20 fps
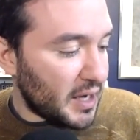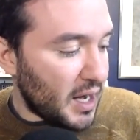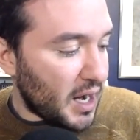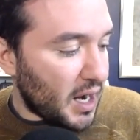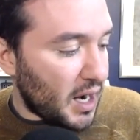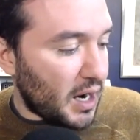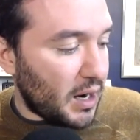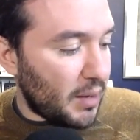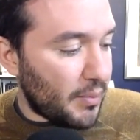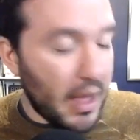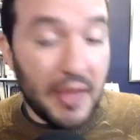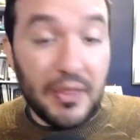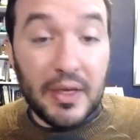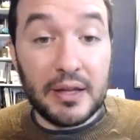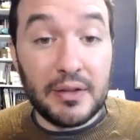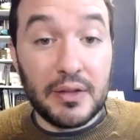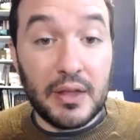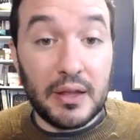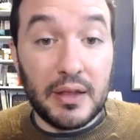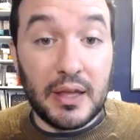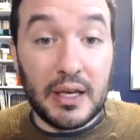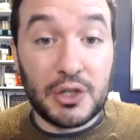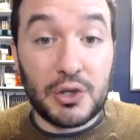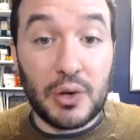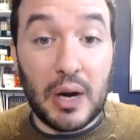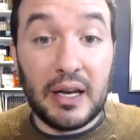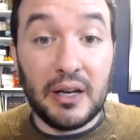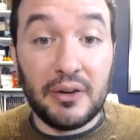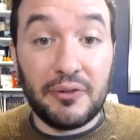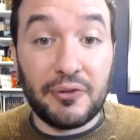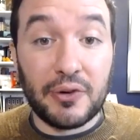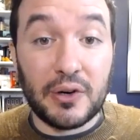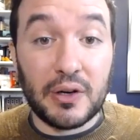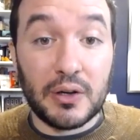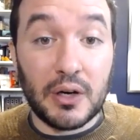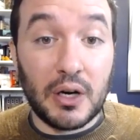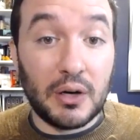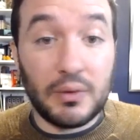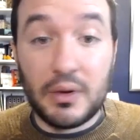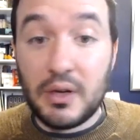Um, and they they traded
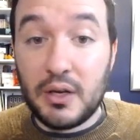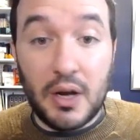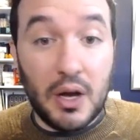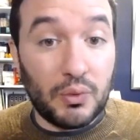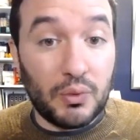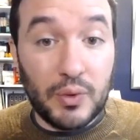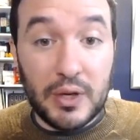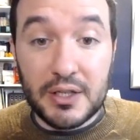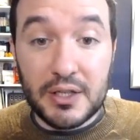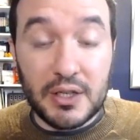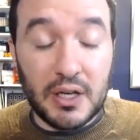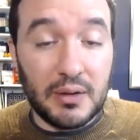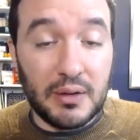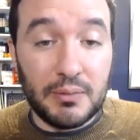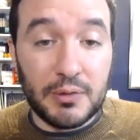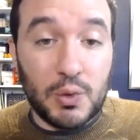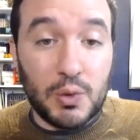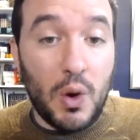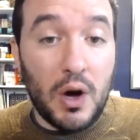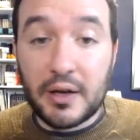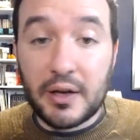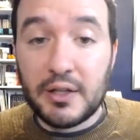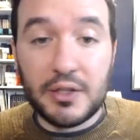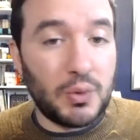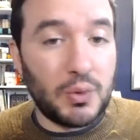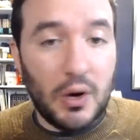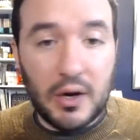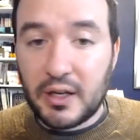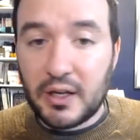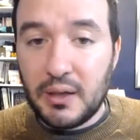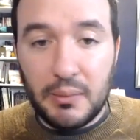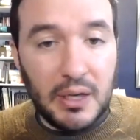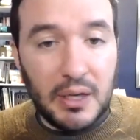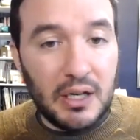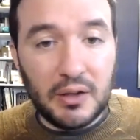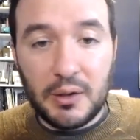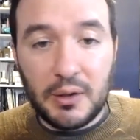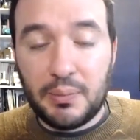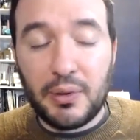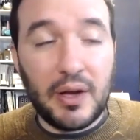for Ariza and Swanigan. Swanigan
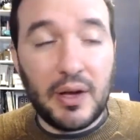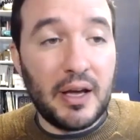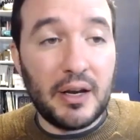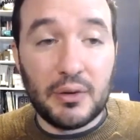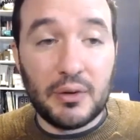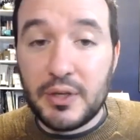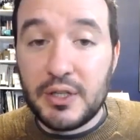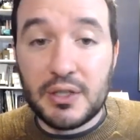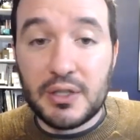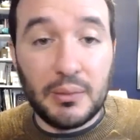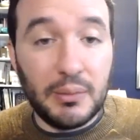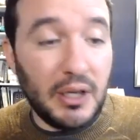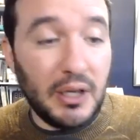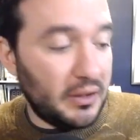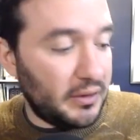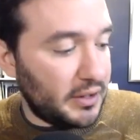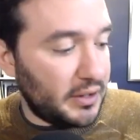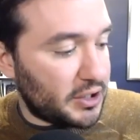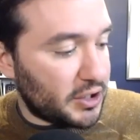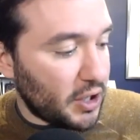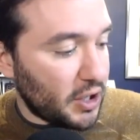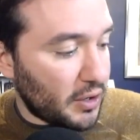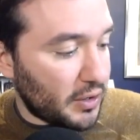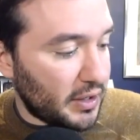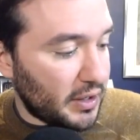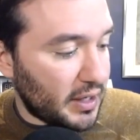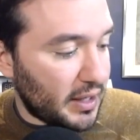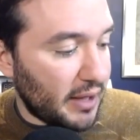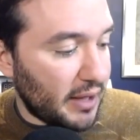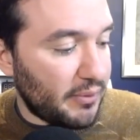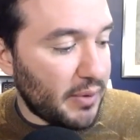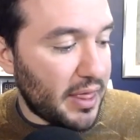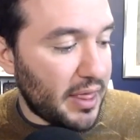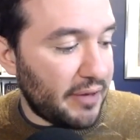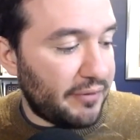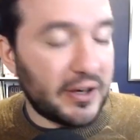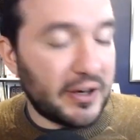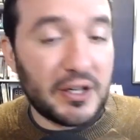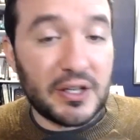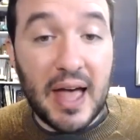immediately played. Ariza immediately started, and they they
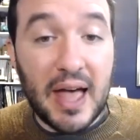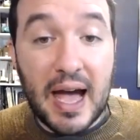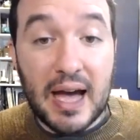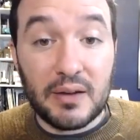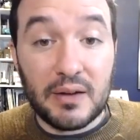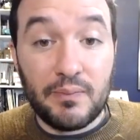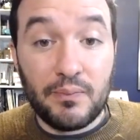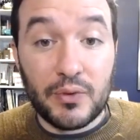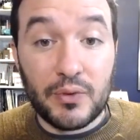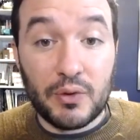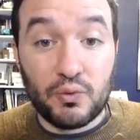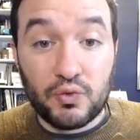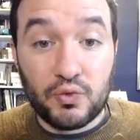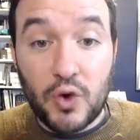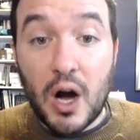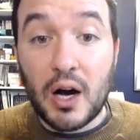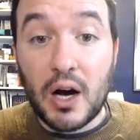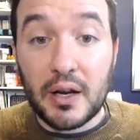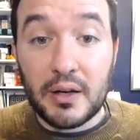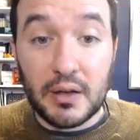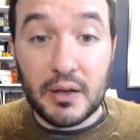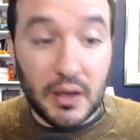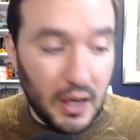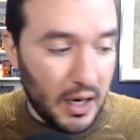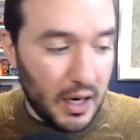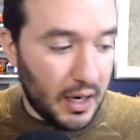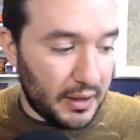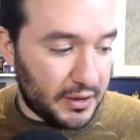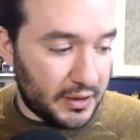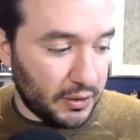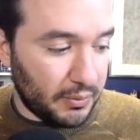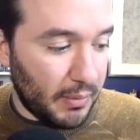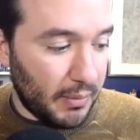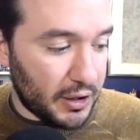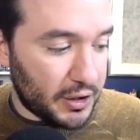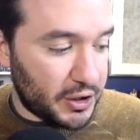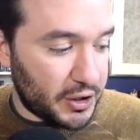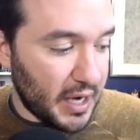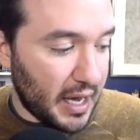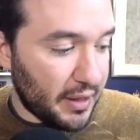finished that run uh, till
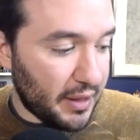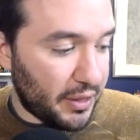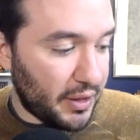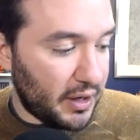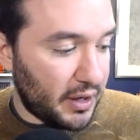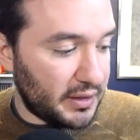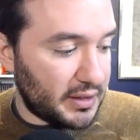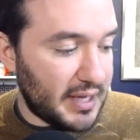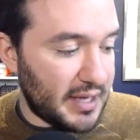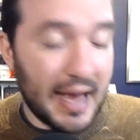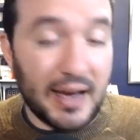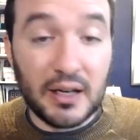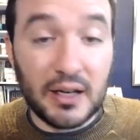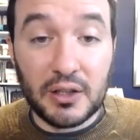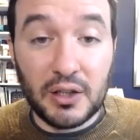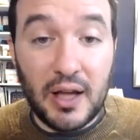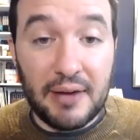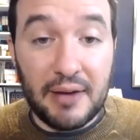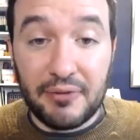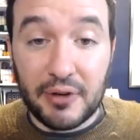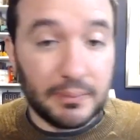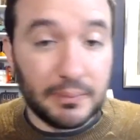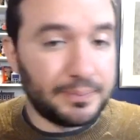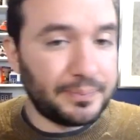March 10th, uh, 10 and 11.